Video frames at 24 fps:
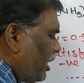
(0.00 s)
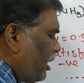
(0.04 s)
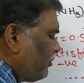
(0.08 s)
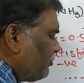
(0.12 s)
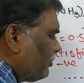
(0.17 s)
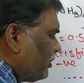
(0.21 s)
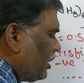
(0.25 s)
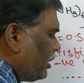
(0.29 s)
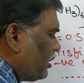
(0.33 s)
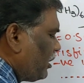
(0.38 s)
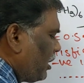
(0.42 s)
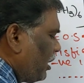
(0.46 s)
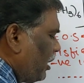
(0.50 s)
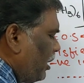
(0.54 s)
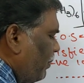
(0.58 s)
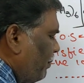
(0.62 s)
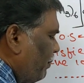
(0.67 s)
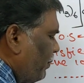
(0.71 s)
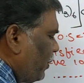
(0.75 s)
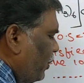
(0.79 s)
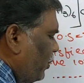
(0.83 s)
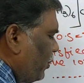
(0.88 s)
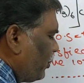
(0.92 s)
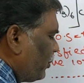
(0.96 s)
of the
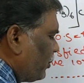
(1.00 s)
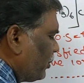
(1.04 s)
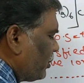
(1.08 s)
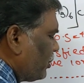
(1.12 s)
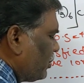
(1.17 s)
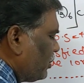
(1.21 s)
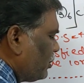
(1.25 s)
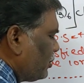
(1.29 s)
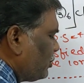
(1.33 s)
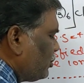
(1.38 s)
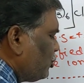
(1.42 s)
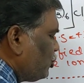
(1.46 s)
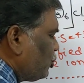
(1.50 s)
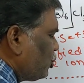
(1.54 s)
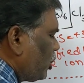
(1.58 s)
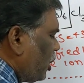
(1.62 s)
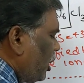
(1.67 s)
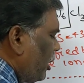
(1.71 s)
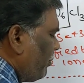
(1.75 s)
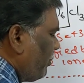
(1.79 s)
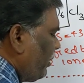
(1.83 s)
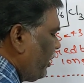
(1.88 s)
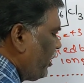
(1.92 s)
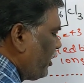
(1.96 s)
compound,
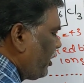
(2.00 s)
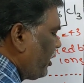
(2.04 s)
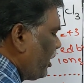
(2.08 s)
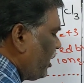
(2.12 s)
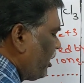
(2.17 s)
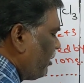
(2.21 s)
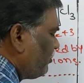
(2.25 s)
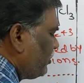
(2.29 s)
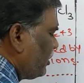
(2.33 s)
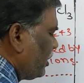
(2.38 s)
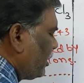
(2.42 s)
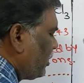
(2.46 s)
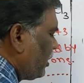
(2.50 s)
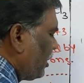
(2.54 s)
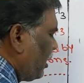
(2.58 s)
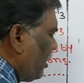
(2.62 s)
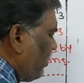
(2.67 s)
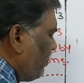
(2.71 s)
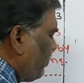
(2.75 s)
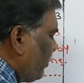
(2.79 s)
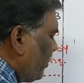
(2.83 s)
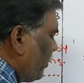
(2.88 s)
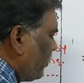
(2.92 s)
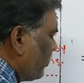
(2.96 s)
geometry of the
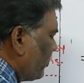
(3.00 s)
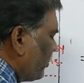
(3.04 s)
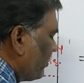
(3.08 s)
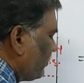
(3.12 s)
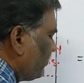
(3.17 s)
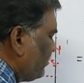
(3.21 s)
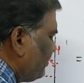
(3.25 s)
compound.